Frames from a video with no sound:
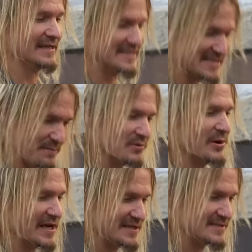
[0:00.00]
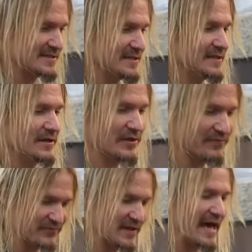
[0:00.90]
it separates the
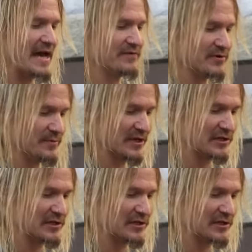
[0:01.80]
flat from the